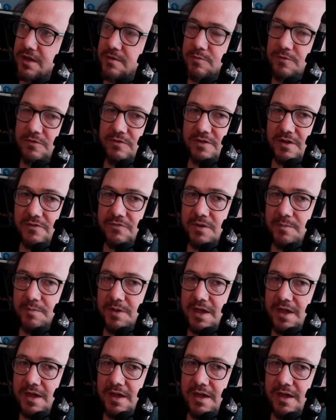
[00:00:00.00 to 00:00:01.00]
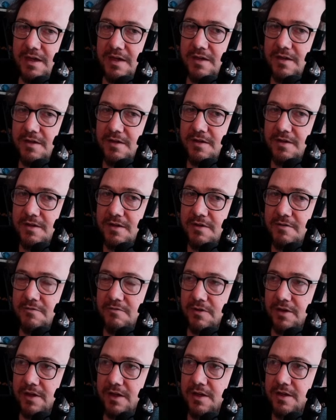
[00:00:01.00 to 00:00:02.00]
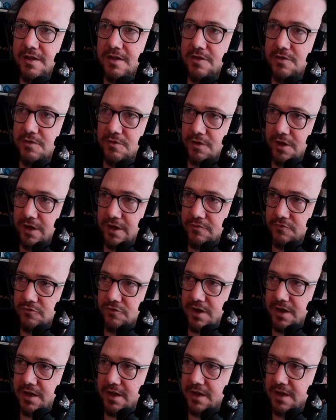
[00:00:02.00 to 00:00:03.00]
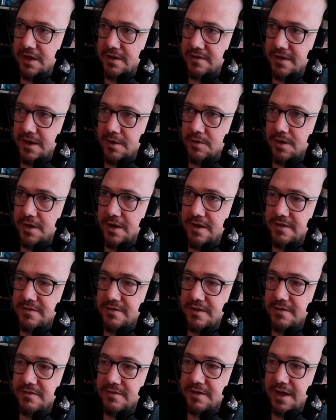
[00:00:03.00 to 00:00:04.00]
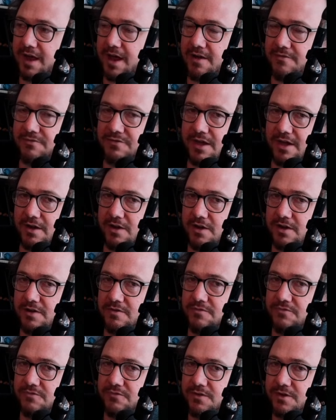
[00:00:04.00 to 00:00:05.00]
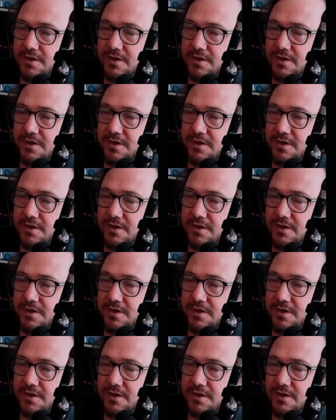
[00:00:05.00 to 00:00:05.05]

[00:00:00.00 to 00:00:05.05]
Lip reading: stuff up here, right, you're kind of dragging it down, and it doesn't have that kind of